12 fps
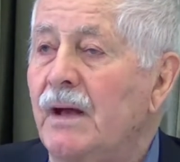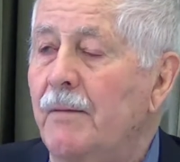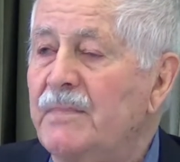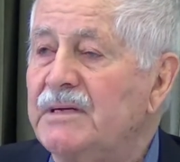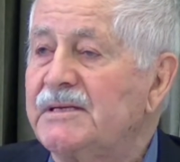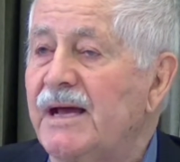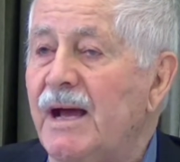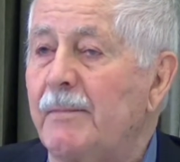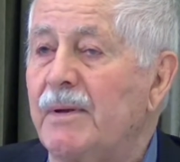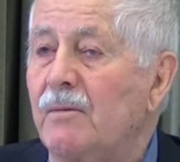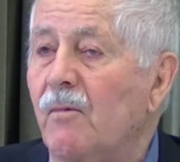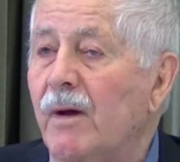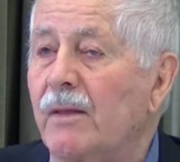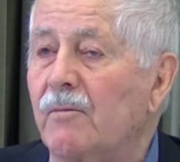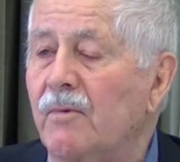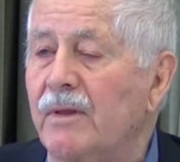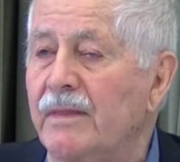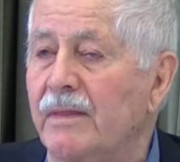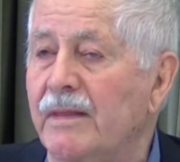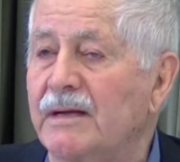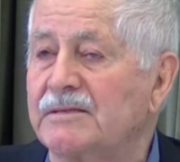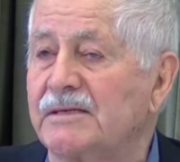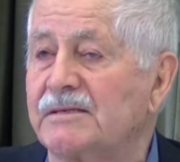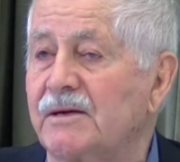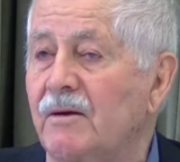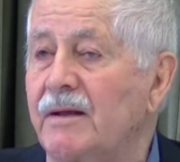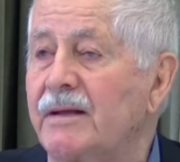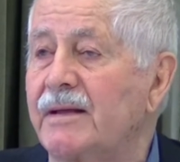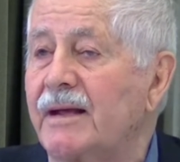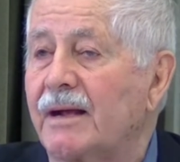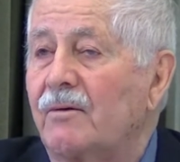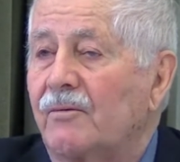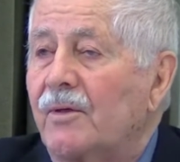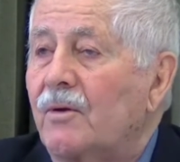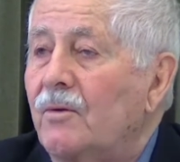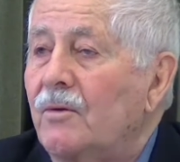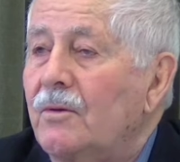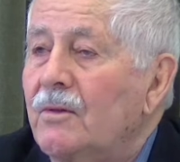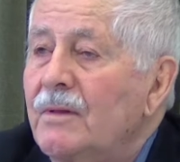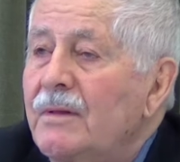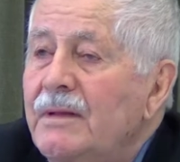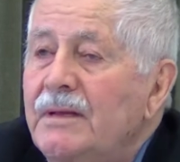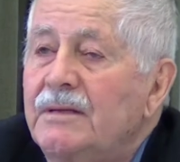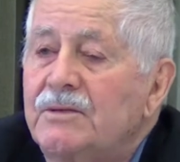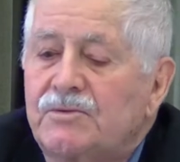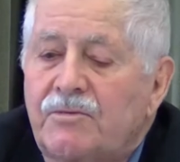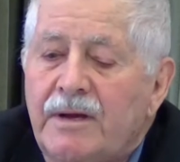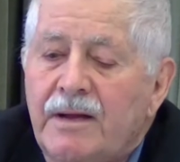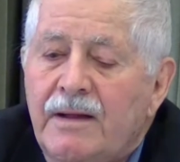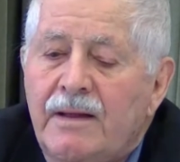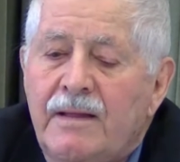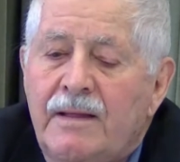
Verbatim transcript: A mishap in one wouldn't necessarily take out the whole industry.